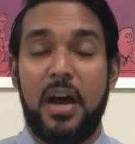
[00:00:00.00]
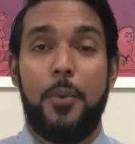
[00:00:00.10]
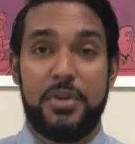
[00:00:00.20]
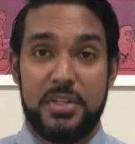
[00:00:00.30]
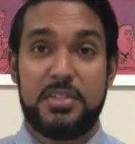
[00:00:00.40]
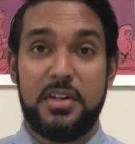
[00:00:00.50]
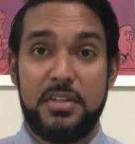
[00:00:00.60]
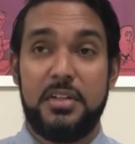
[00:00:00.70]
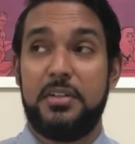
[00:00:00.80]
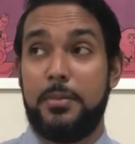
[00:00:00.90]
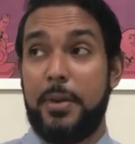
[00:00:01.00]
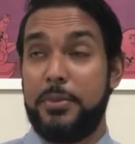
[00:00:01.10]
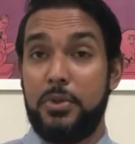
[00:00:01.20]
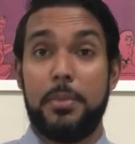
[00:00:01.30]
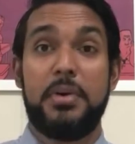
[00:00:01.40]
And when you're studying, you might
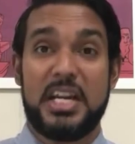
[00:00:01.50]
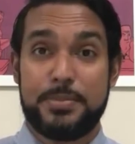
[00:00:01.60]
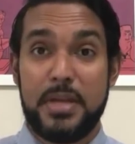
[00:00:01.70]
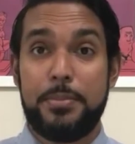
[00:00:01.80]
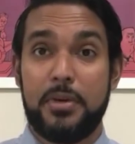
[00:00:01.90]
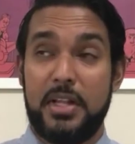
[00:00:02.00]
be doing a past paper.